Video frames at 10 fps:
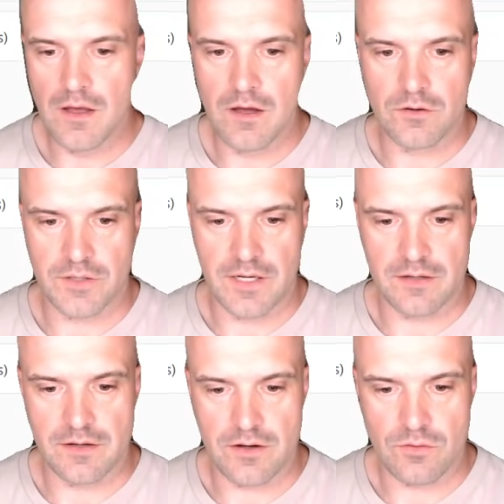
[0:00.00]
Okay,
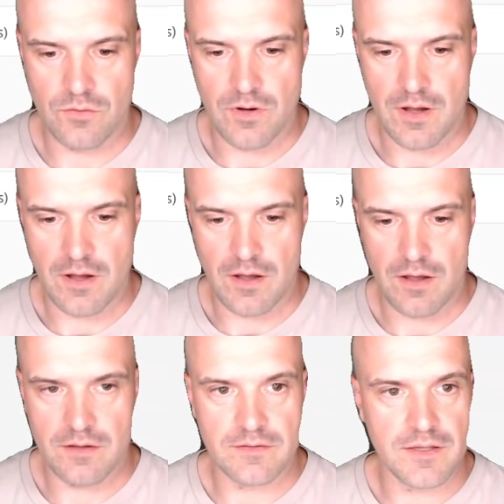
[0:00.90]
and
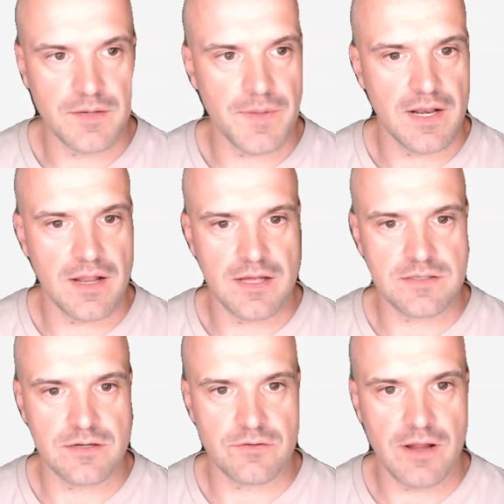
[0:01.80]
now the email
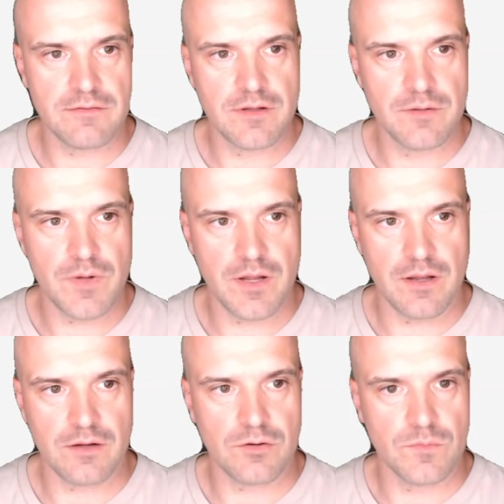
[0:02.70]
has arrived in
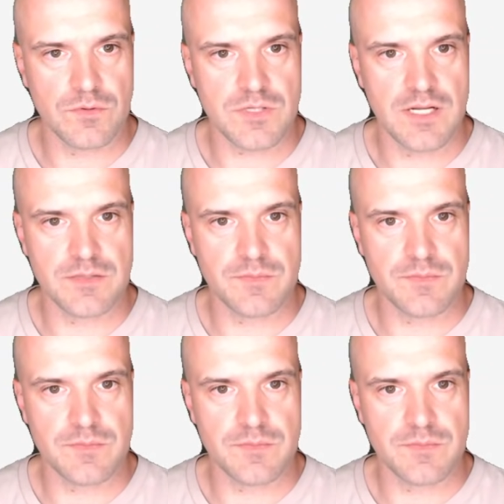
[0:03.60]
my common sales